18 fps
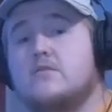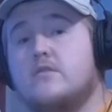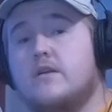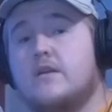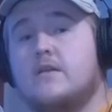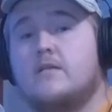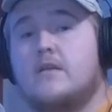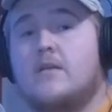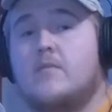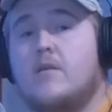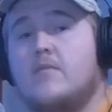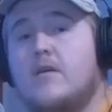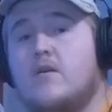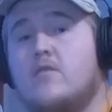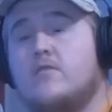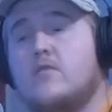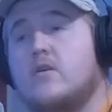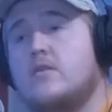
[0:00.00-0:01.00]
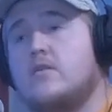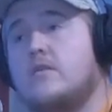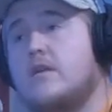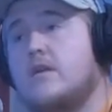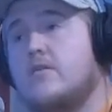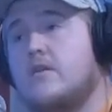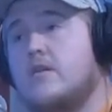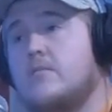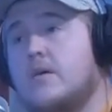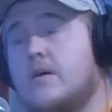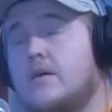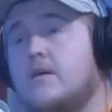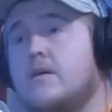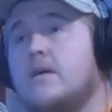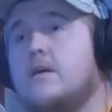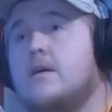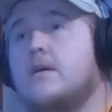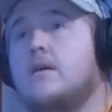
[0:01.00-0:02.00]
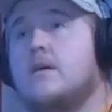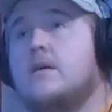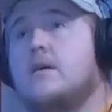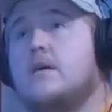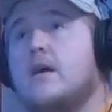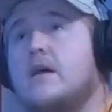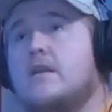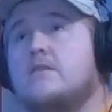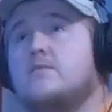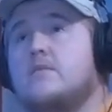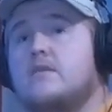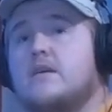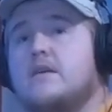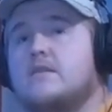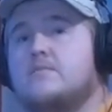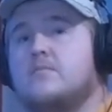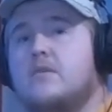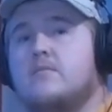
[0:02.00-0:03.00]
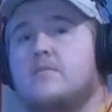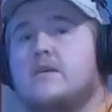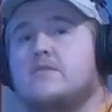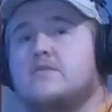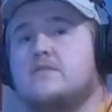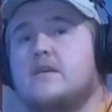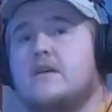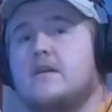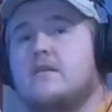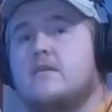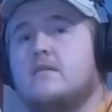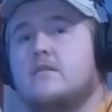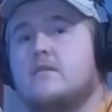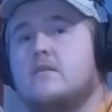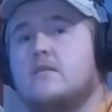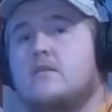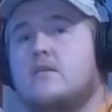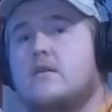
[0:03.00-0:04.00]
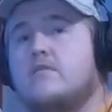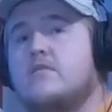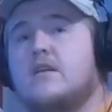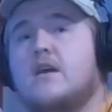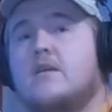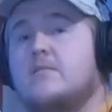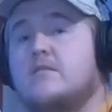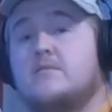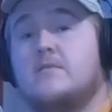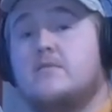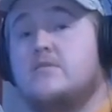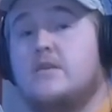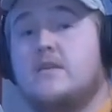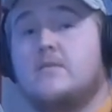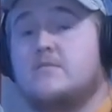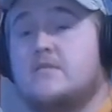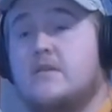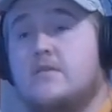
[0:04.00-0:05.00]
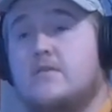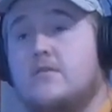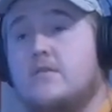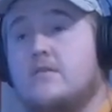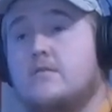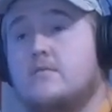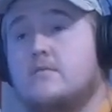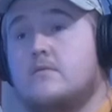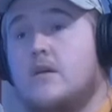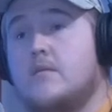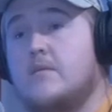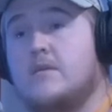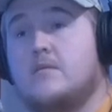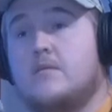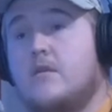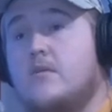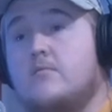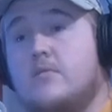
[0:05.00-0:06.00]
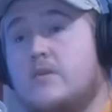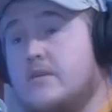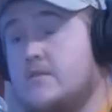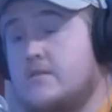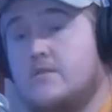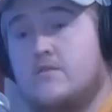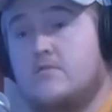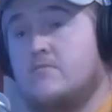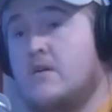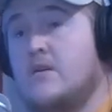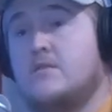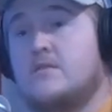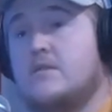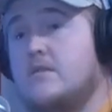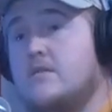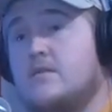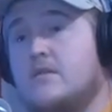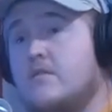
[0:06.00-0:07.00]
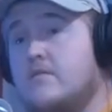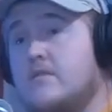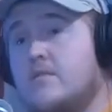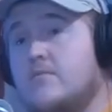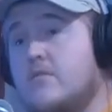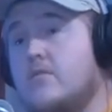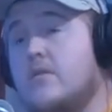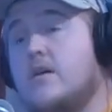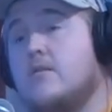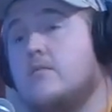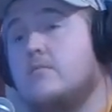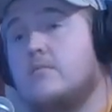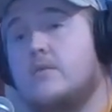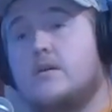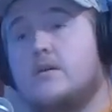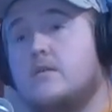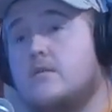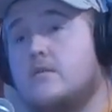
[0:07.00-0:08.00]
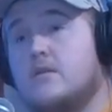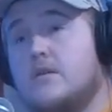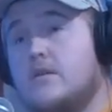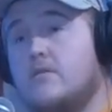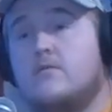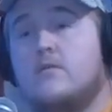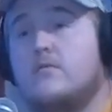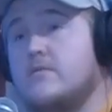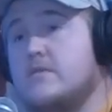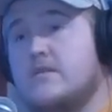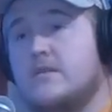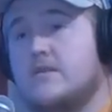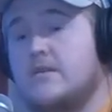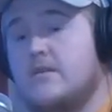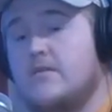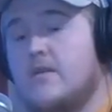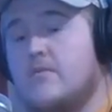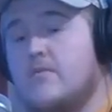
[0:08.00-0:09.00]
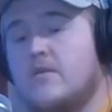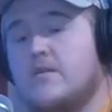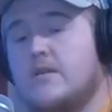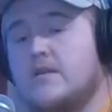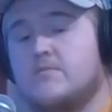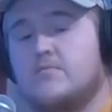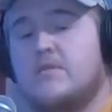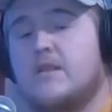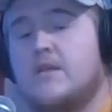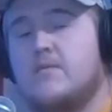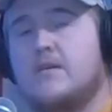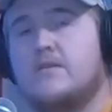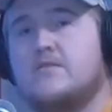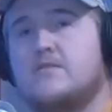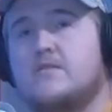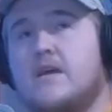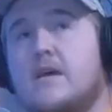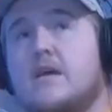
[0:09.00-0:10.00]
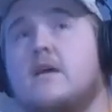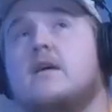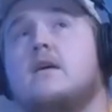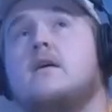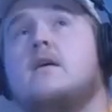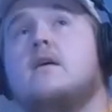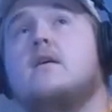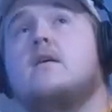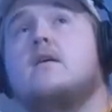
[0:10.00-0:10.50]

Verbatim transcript: So, like, yeah, maybe I overhunted the area, but I just want to, like, spread a message, like, every time, especially in upstate New York. I mean, other places, you might see deer every time you go out, mm-hmm. but you don't always see deer, and I want to, like, spread that message that